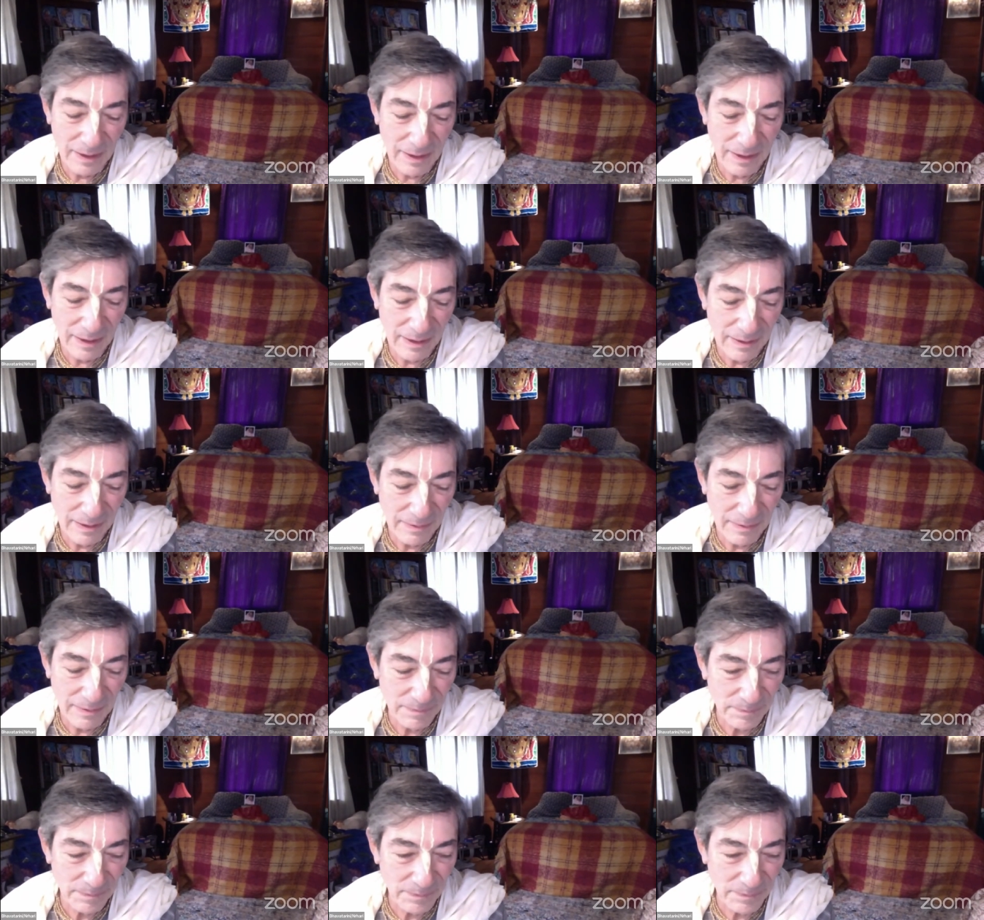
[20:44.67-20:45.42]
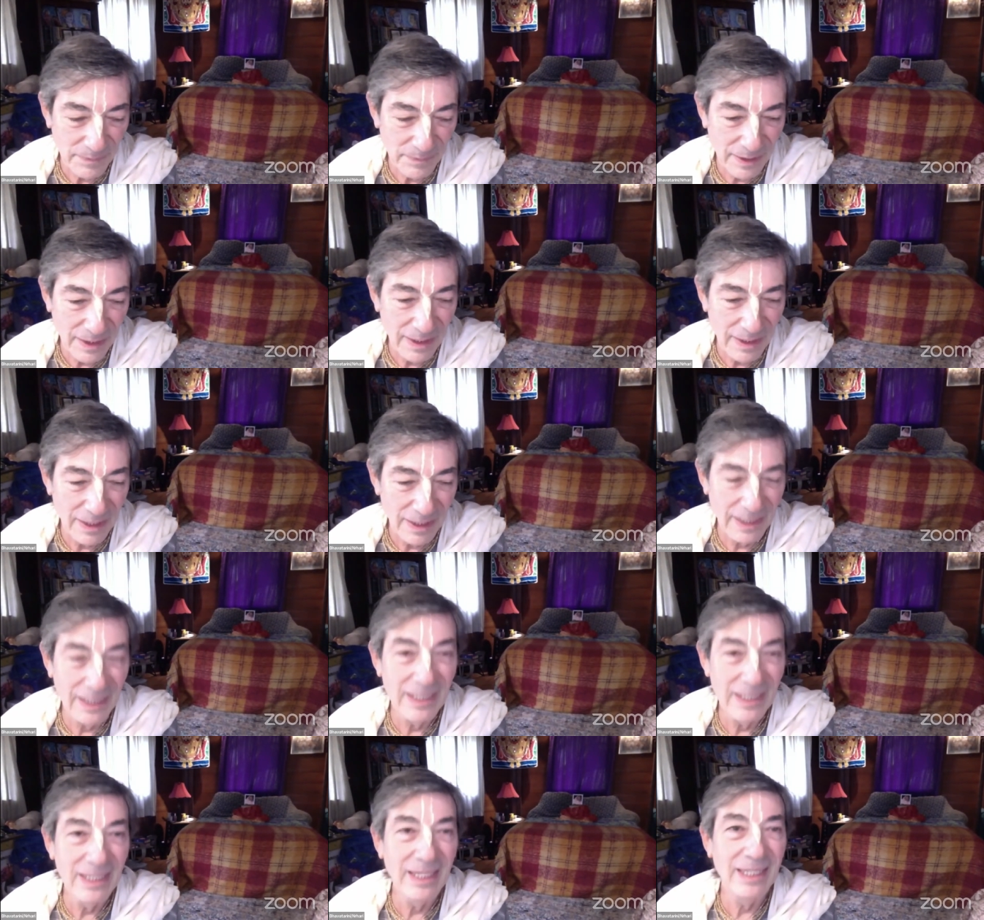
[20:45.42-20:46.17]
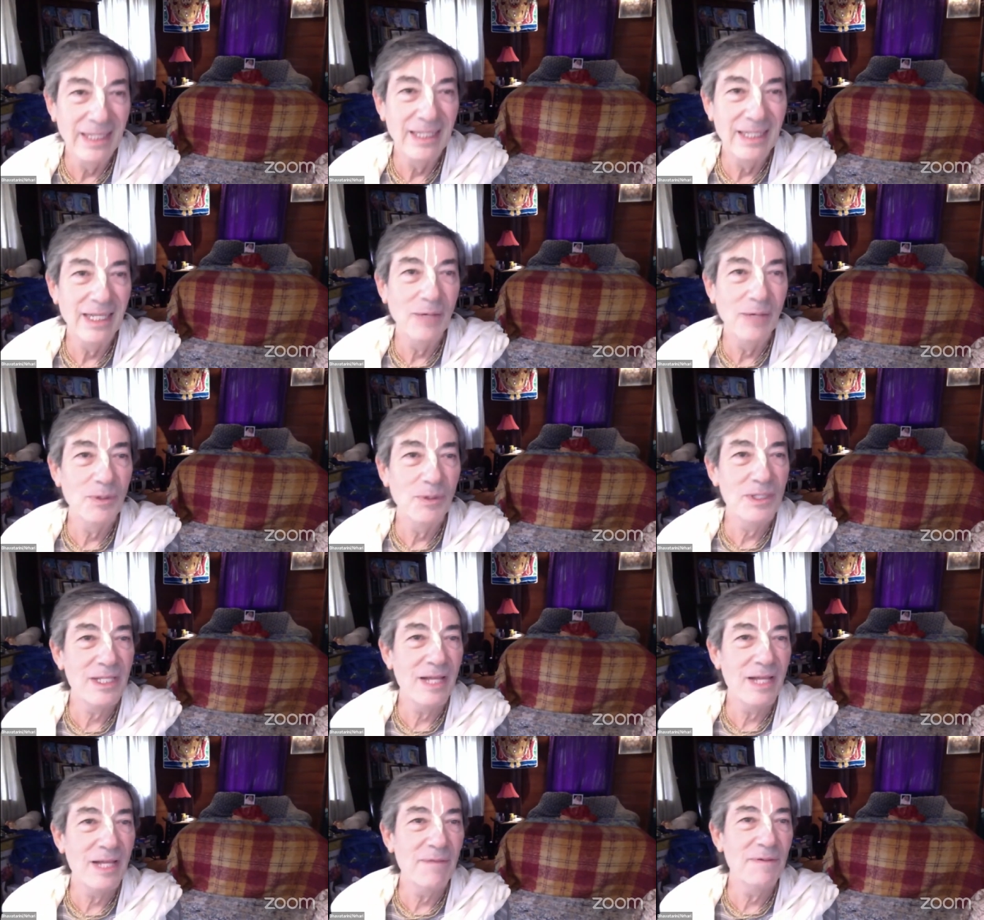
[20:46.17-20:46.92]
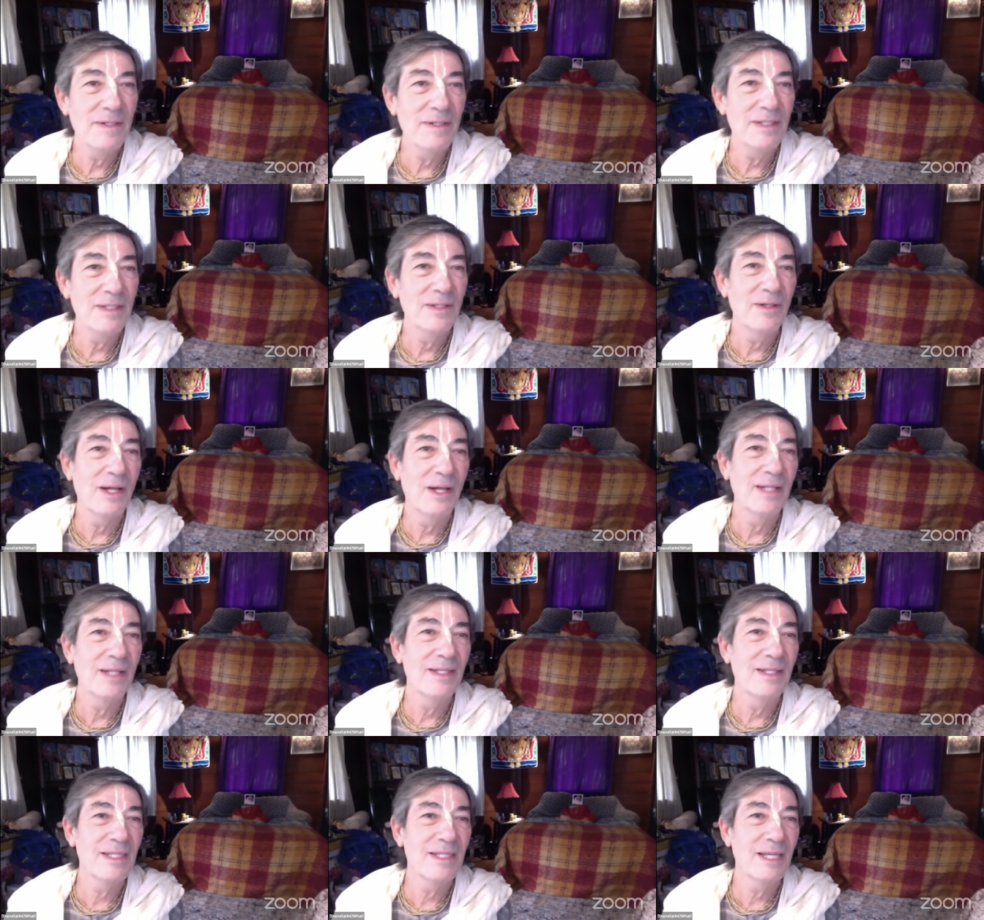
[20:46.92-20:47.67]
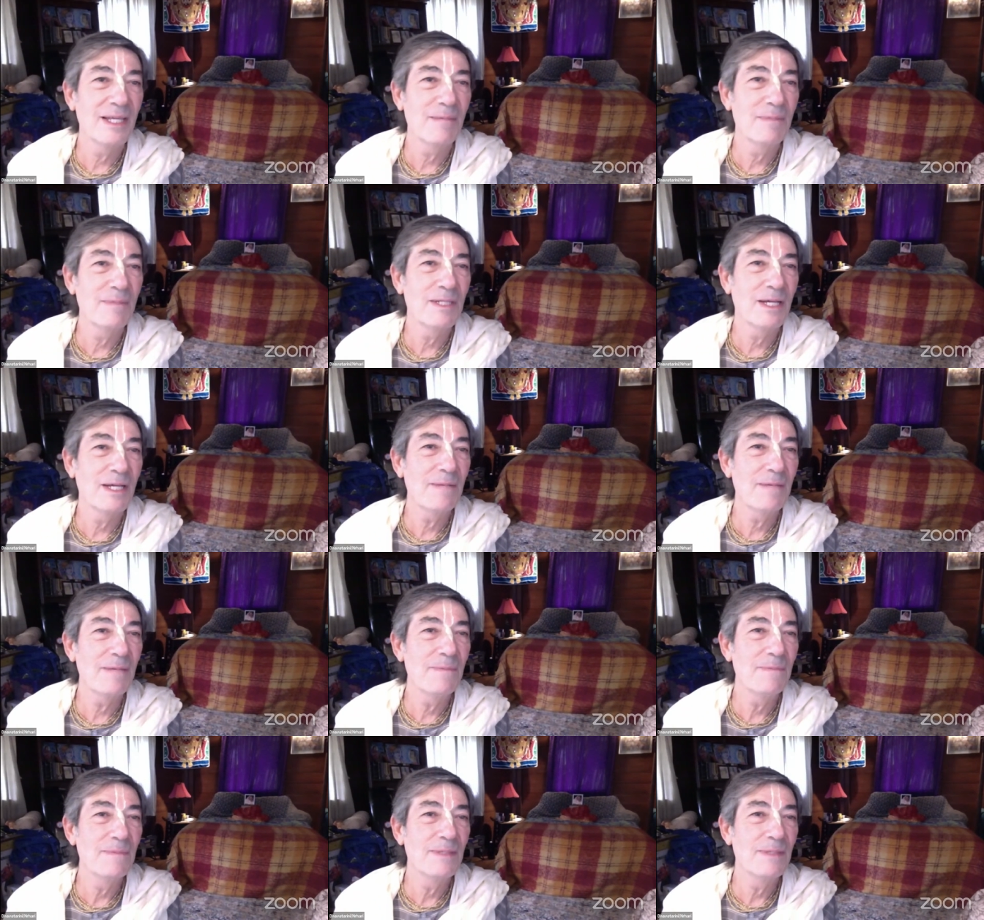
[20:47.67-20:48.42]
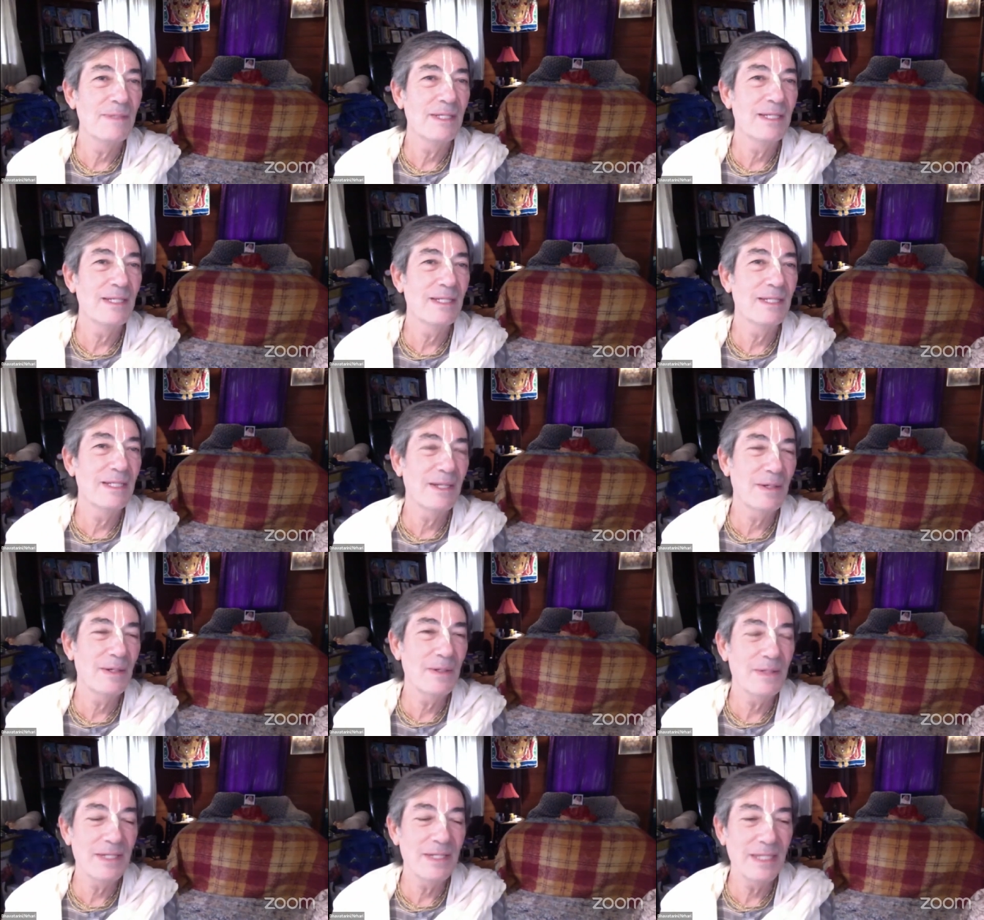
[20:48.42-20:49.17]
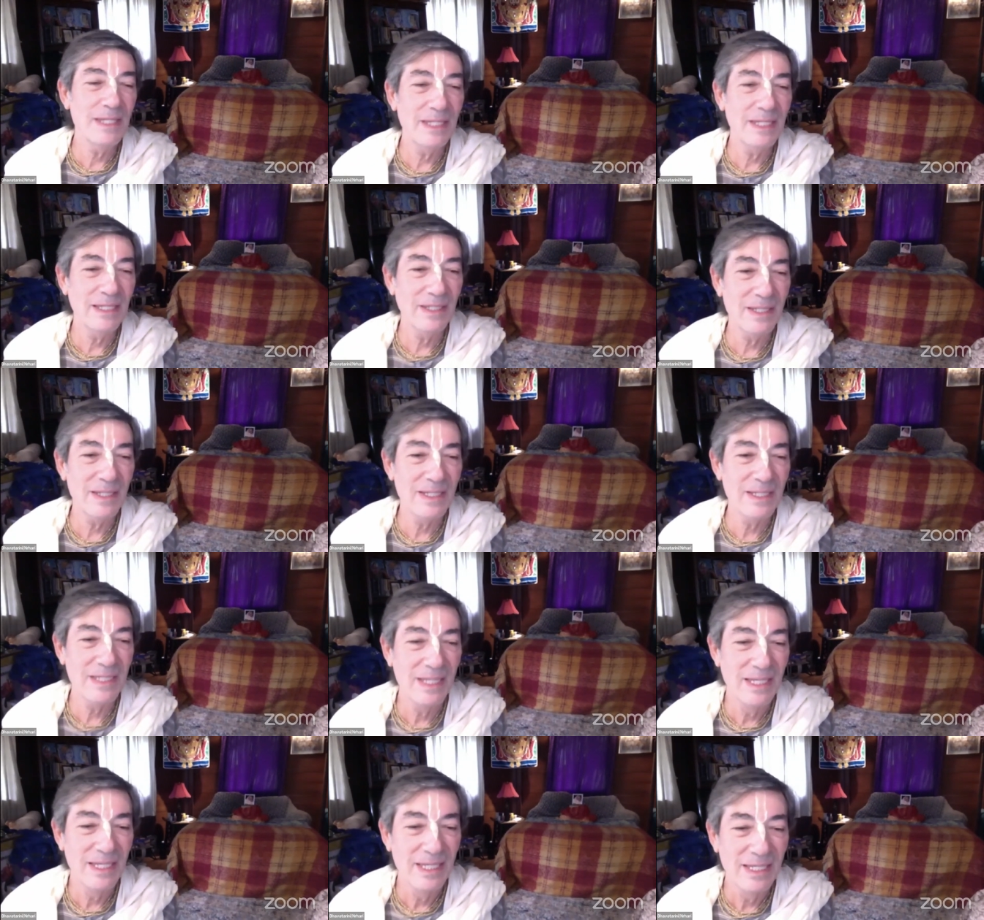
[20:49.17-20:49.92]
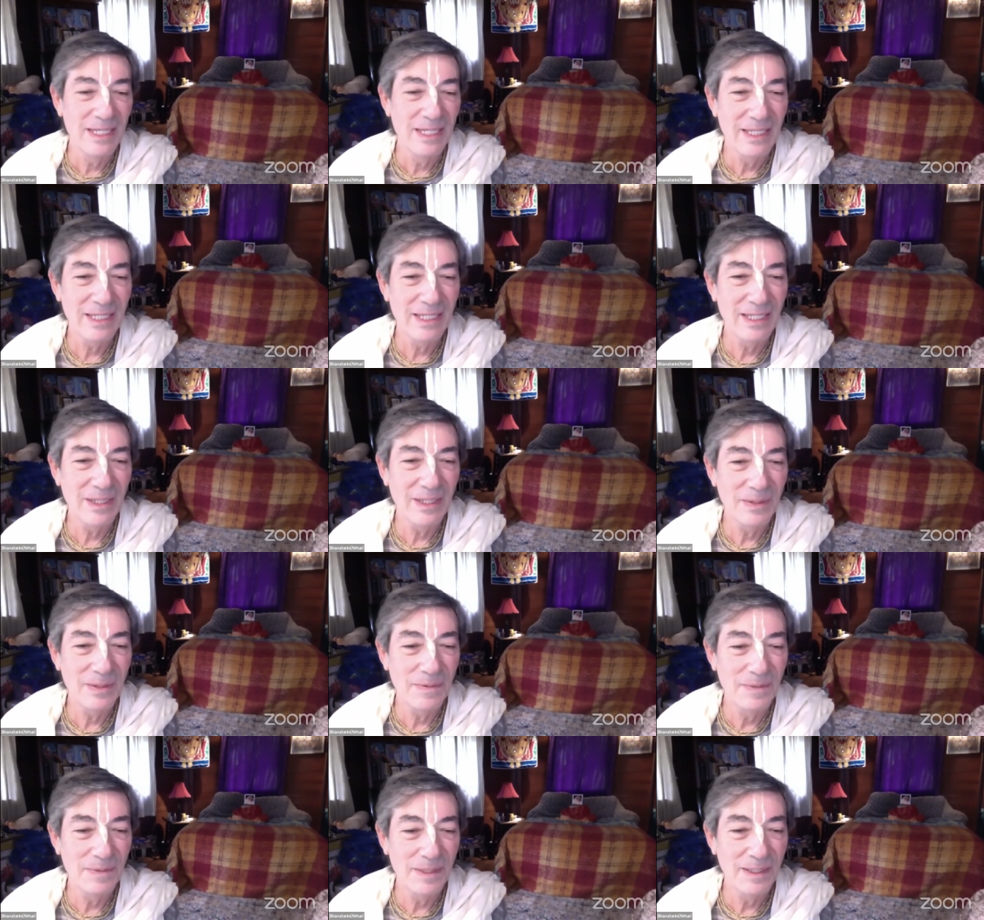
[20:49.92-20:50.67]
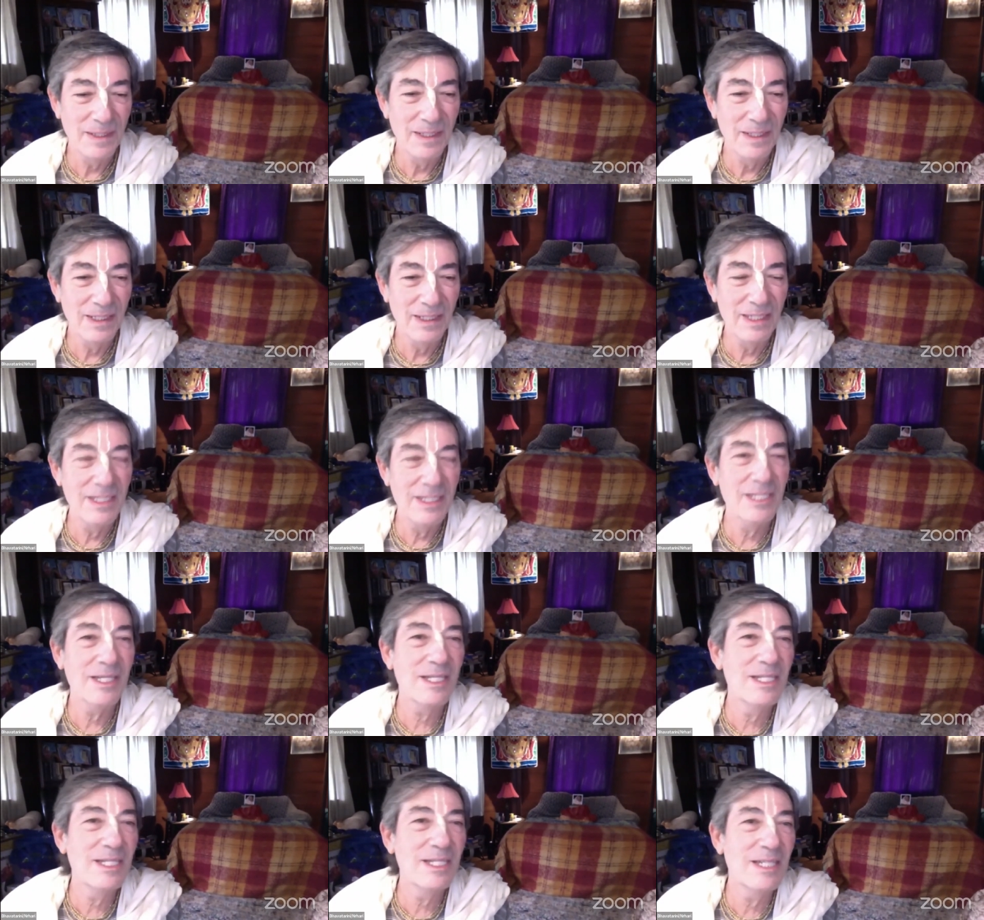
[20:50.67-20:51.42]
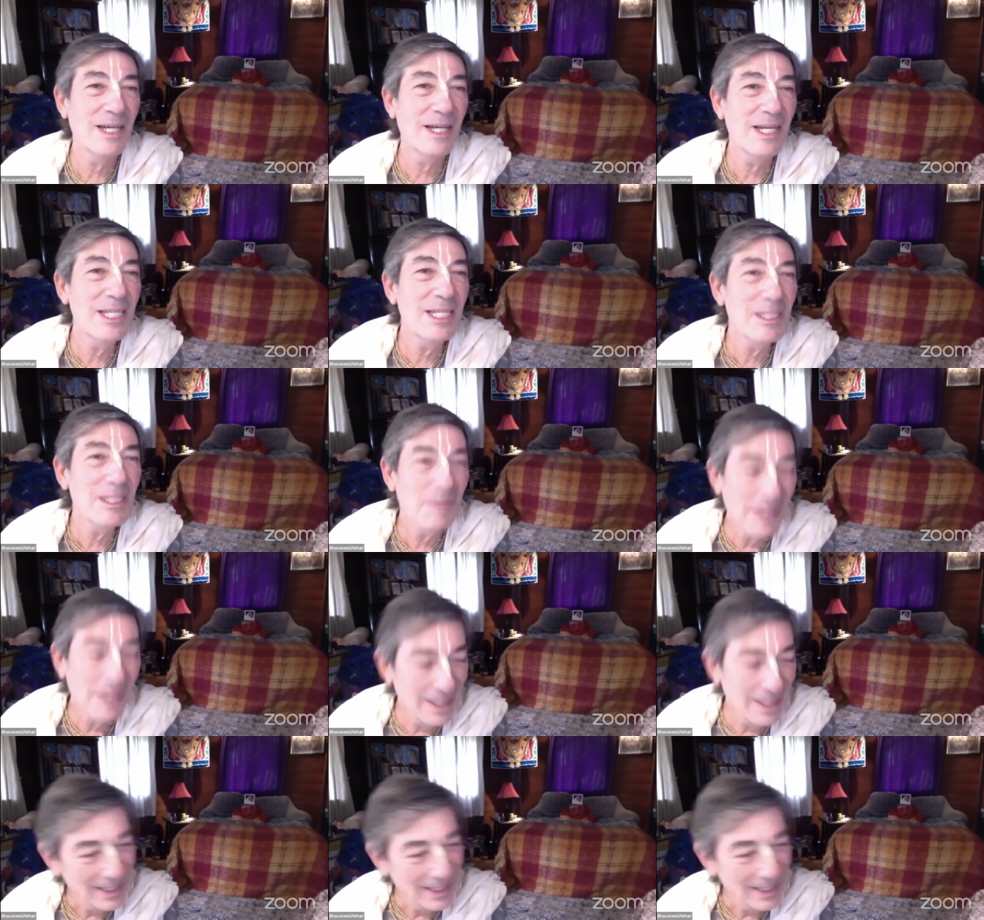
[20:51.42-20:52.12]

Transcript: Uh, and, and I was laughing at the same time internally because uh, his chastisement